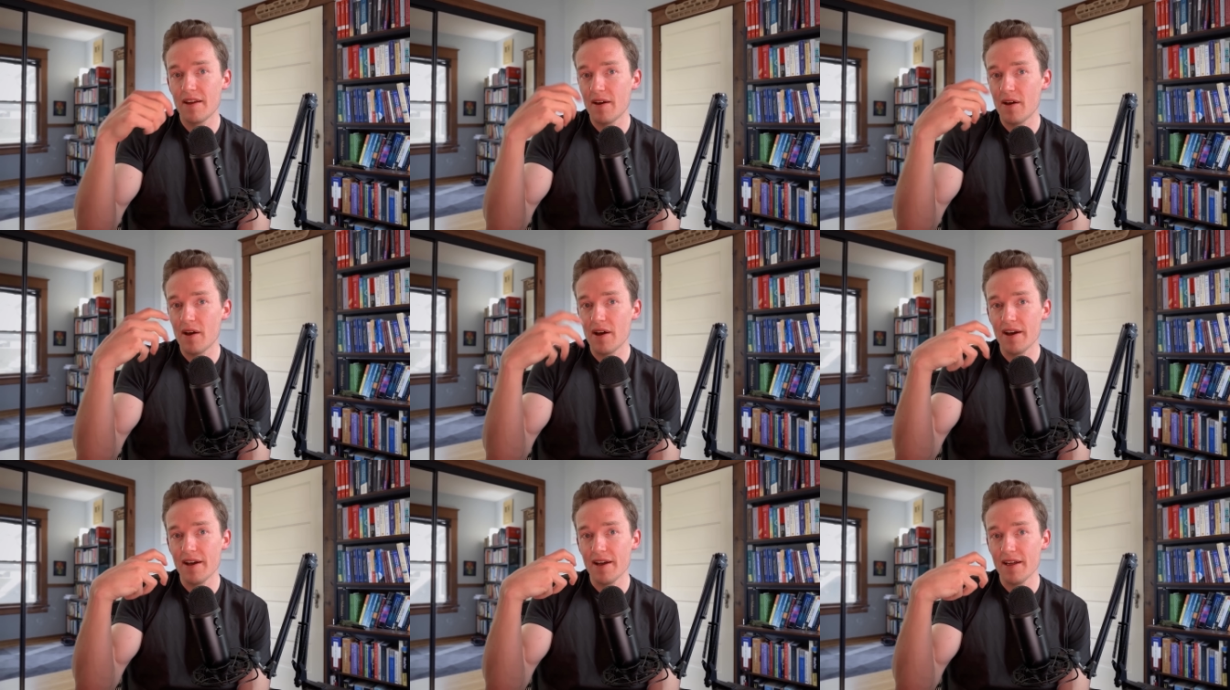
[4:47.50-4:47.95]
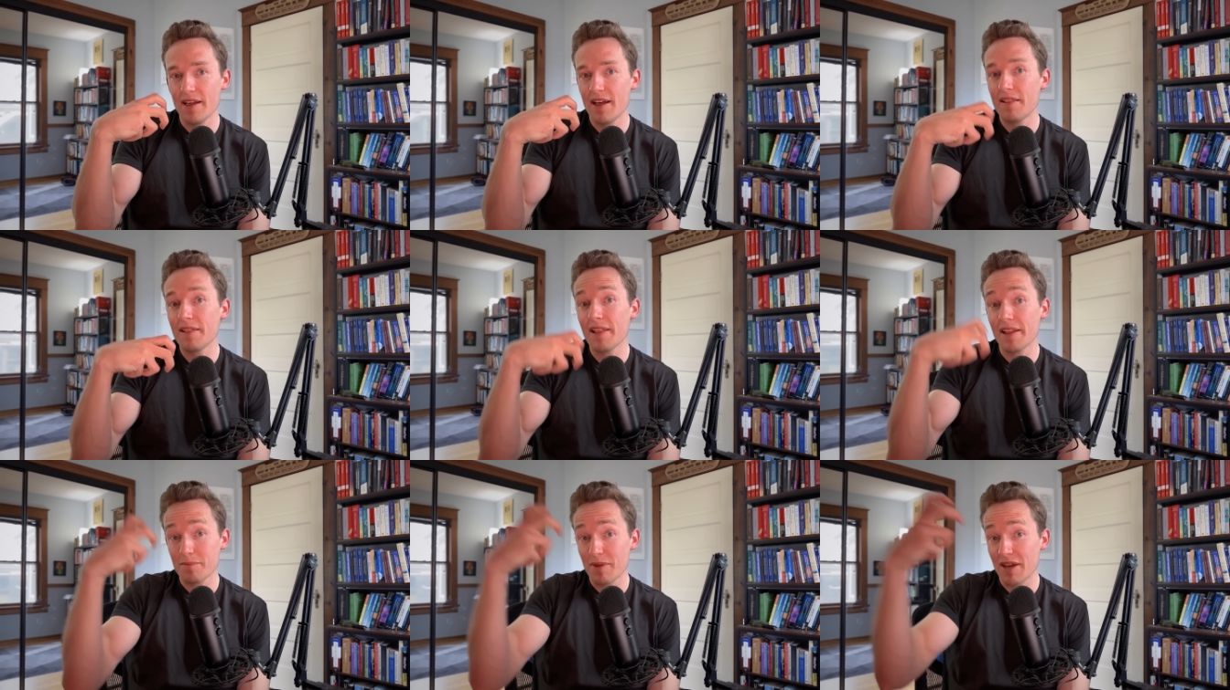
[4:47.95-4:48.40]
uh,
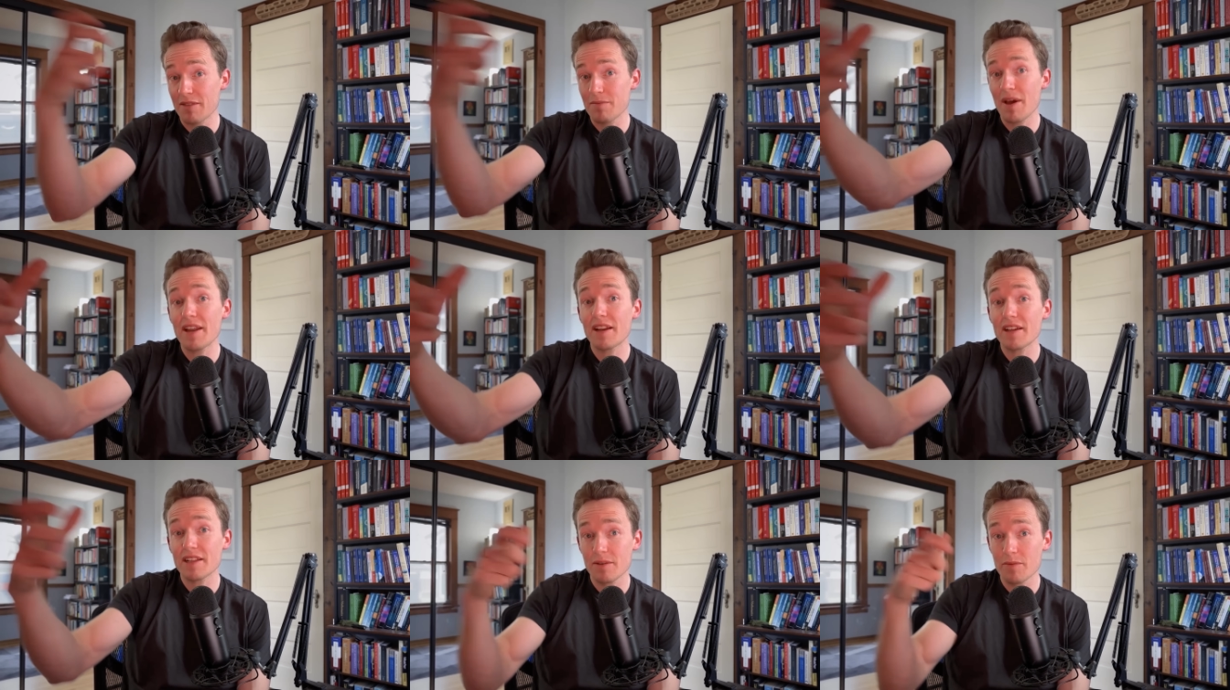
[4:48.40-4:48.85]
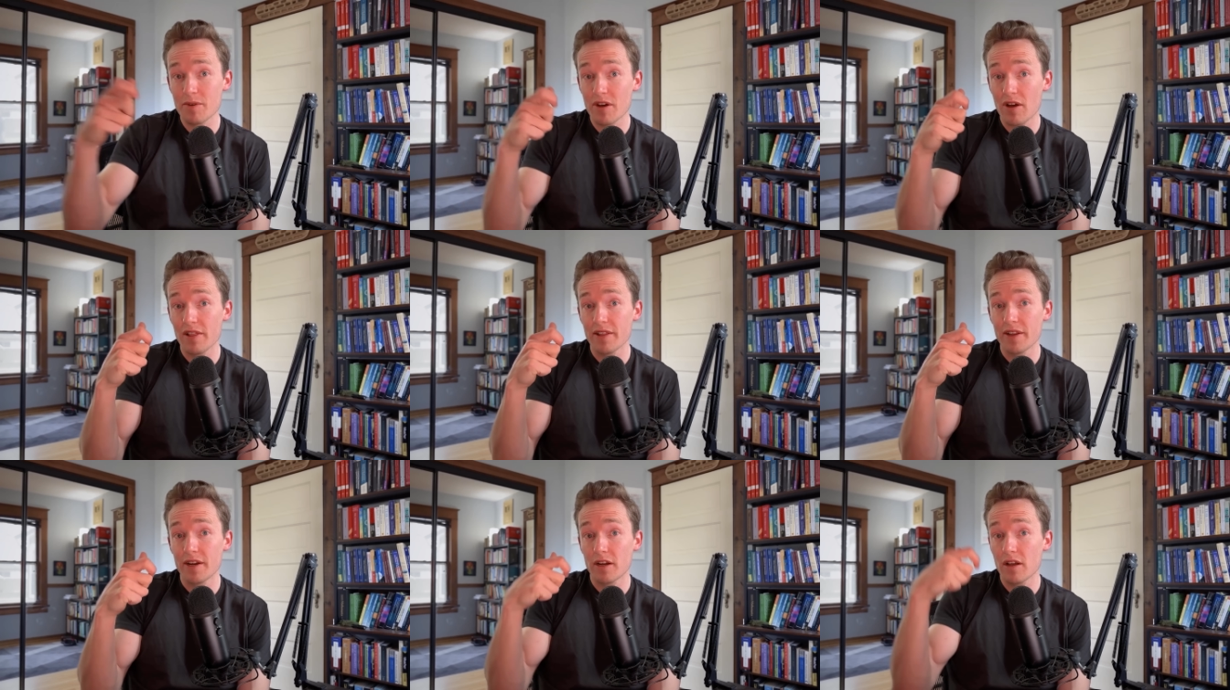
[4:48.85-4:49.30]
and like mathematically, we
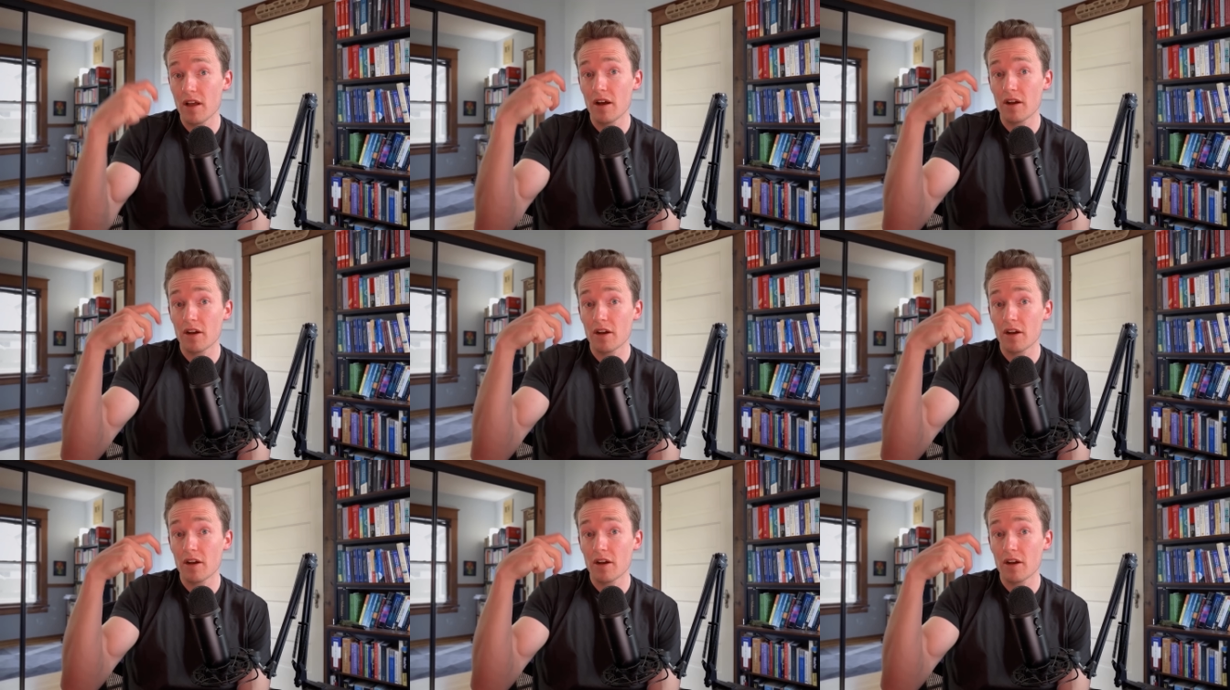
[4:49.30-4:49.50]
call it a,